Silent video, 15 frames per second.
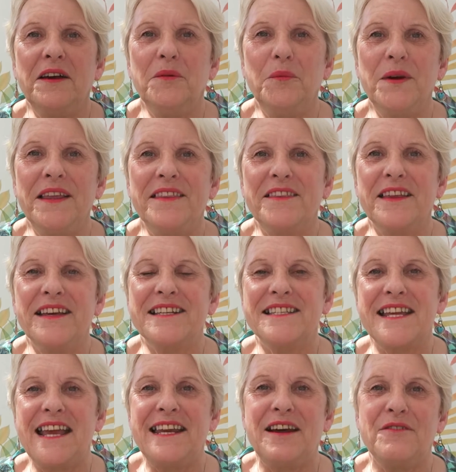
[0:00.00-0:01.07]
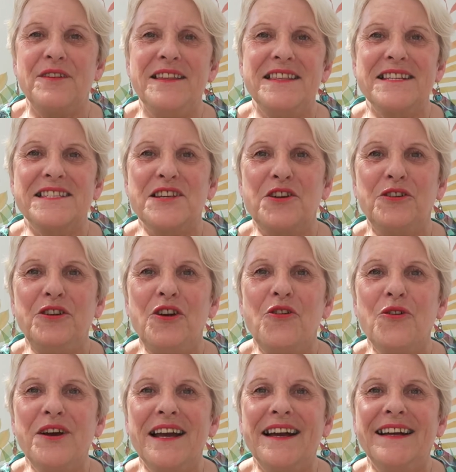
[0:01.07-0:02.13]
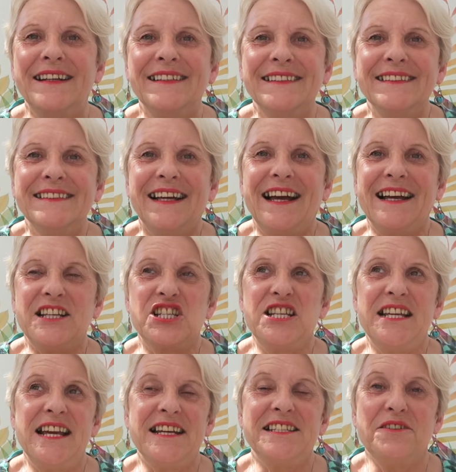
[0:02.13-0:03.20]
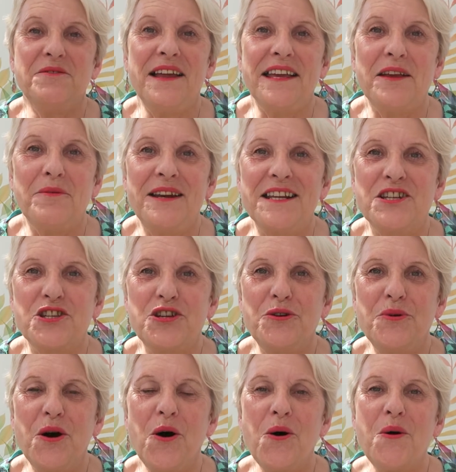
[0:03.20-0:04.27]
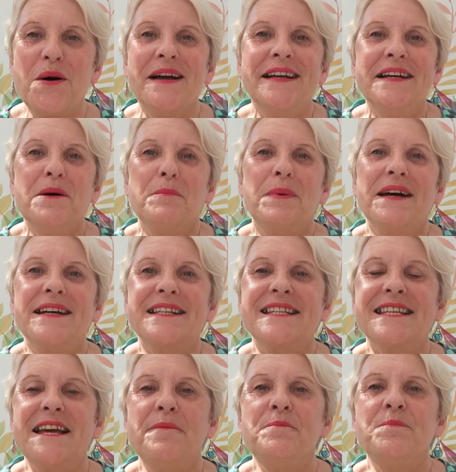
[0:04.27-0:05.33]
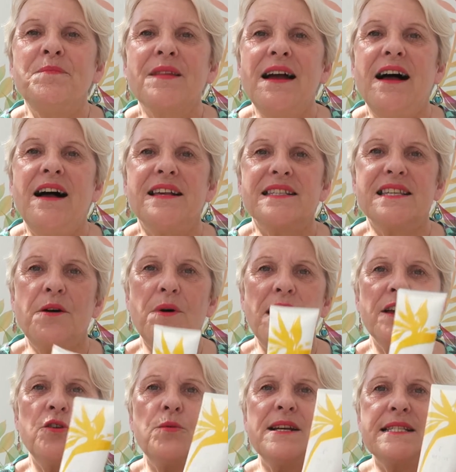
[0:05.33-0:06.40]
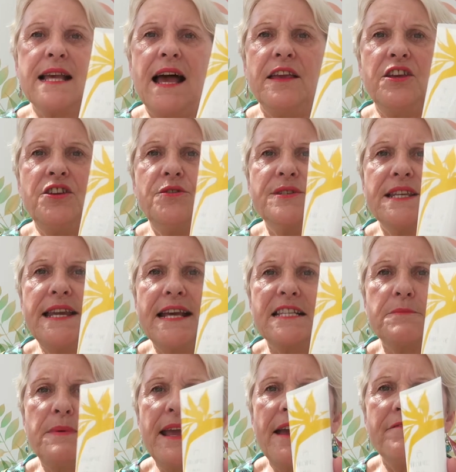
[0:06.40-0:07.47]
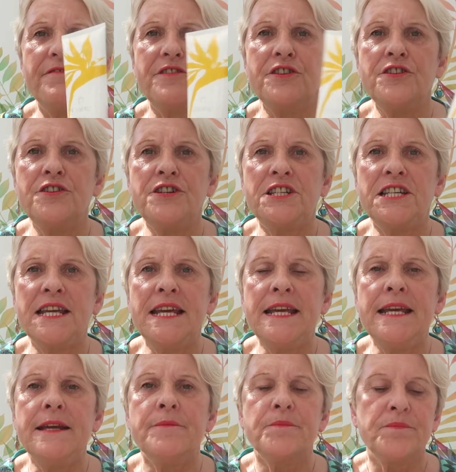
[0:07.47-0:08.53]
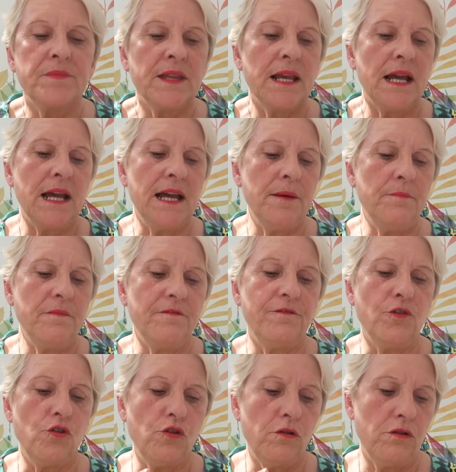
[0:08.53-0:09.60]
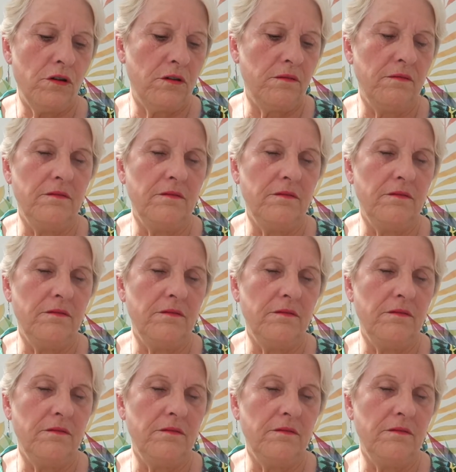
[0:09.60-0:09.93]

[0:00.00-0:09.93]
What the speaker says: with staying out in the sun longer. Actually, I don't like it when it's too hot, but so I always use an SPF 30 for